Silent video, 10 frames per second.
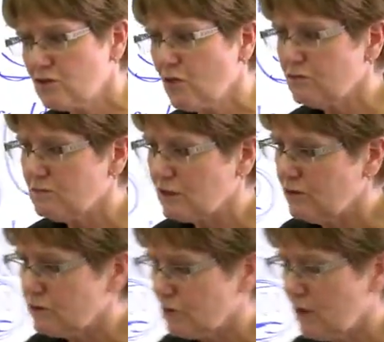told them to
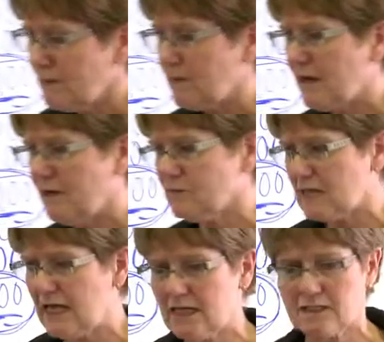lose 20 pounds
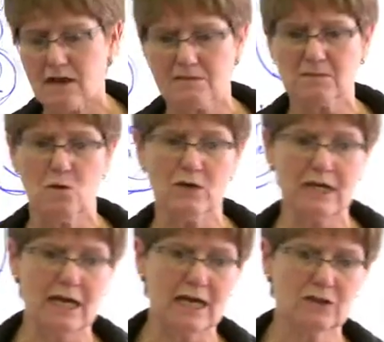and stop
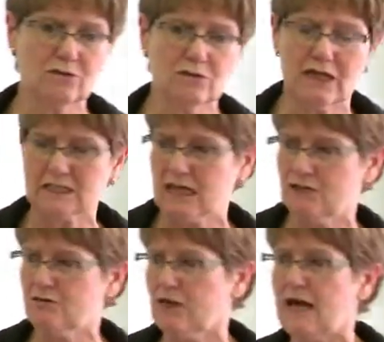smoking and do this and
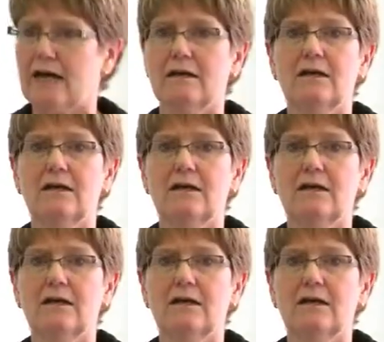do that.